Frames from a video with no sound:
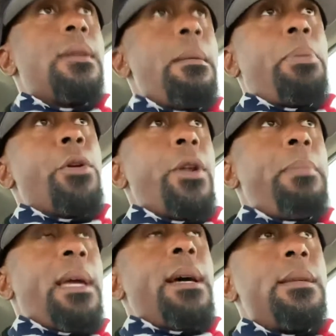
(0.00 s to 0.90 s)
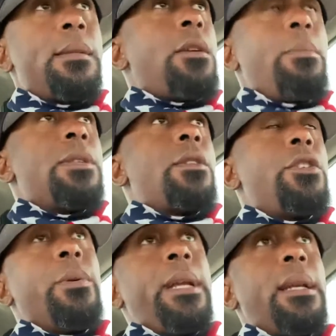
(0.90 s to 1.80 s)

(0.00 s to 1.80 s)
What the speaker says: imploding because humans are doing it.